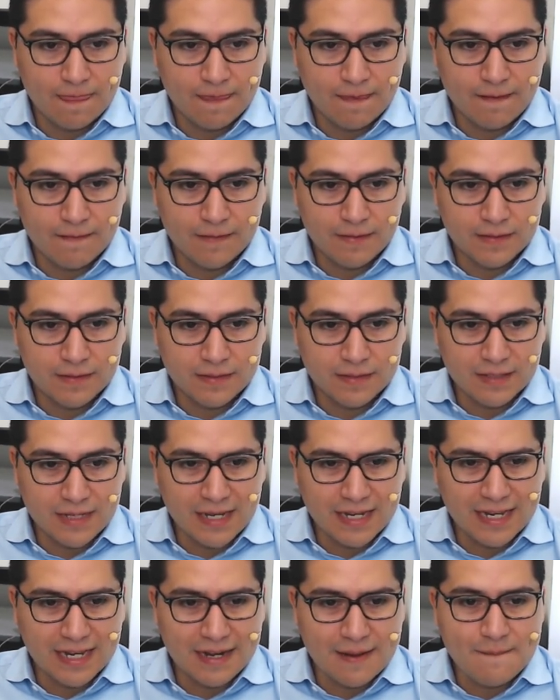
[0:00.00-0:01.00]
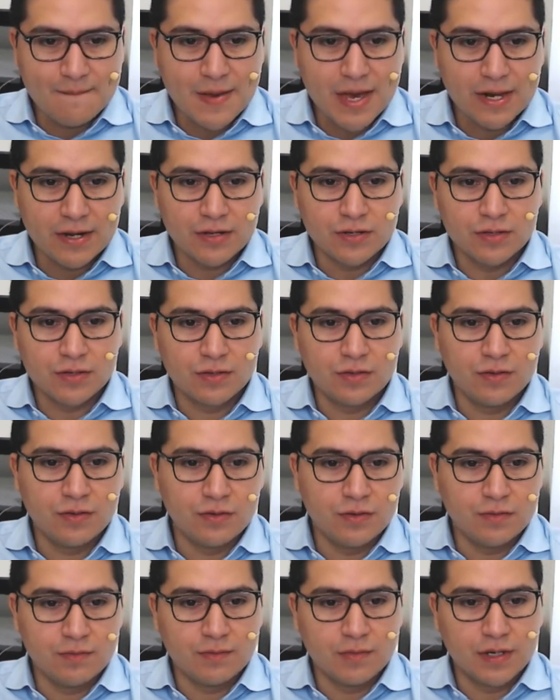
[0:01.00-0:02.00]
It's not gonna matter
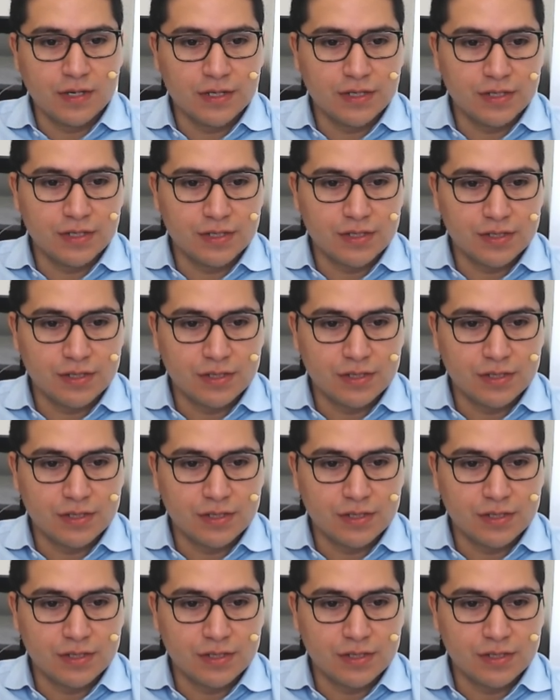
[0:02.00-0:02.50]
too much.